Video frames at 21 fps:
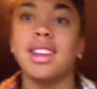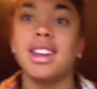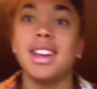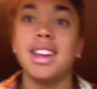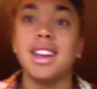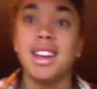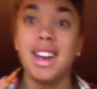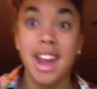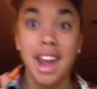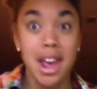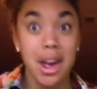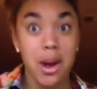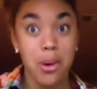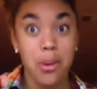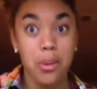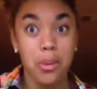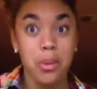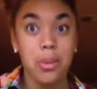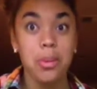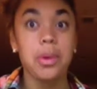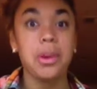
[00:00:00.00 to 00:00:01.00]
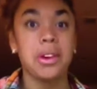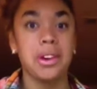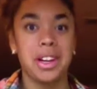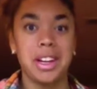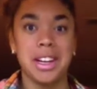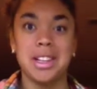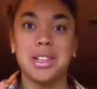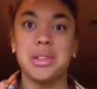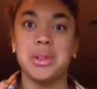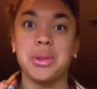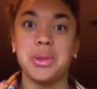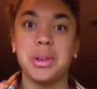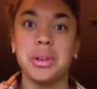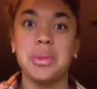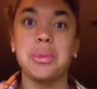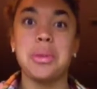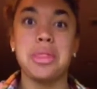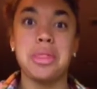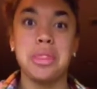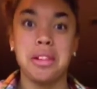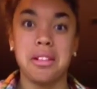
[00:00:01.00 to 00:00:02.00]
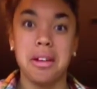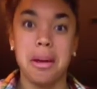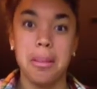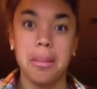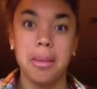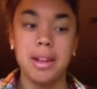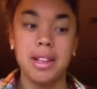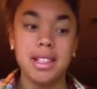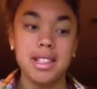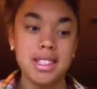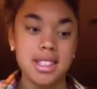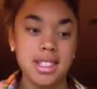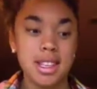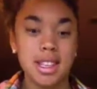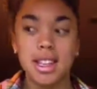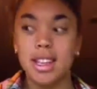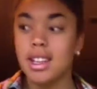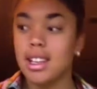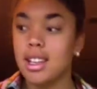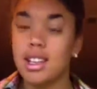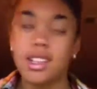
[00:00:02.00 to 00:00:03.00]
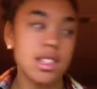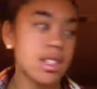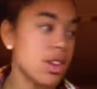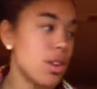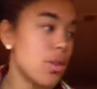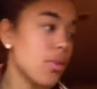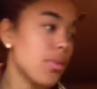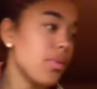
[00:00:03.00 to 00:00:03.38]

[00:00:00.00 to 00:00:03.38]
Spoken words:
Now we are going to do it with the lemons. So